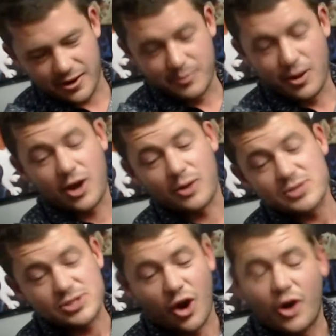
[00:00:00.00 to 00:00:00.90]
And I'm like, I'm
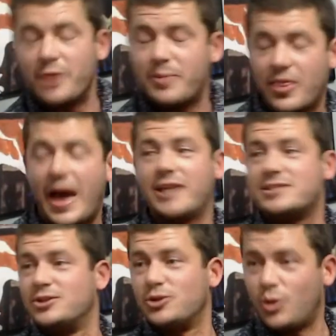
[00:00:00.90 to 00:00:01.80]
sorry, but that
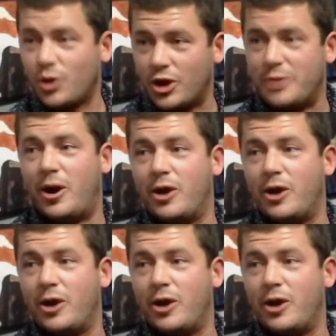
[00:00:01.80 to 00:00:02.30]
is the law at the